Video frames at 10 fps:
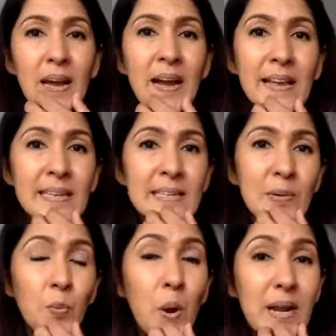I
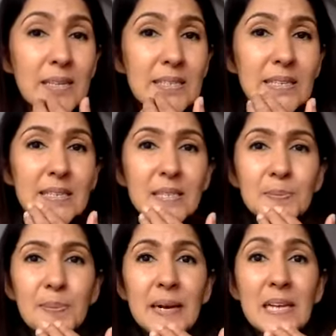want
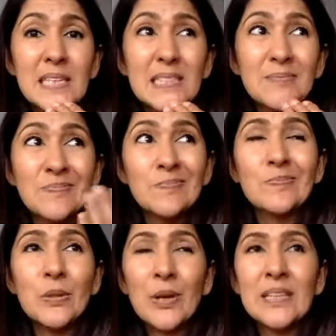it, but
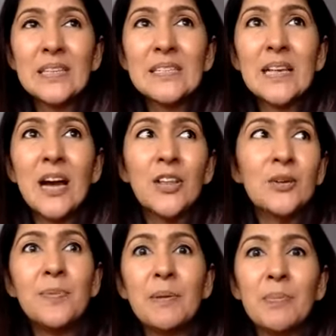look at these
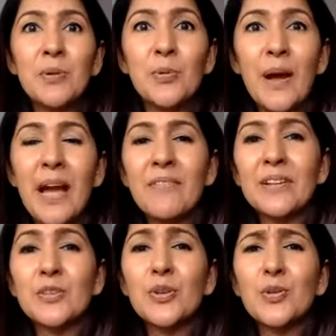other people who have
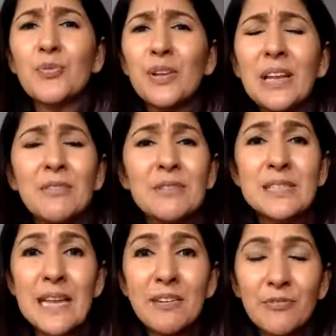it. So you're feeling
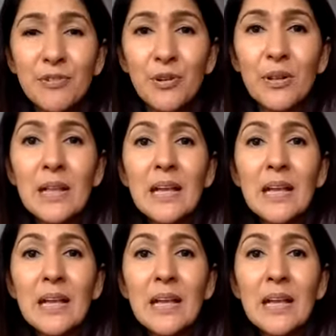resentful.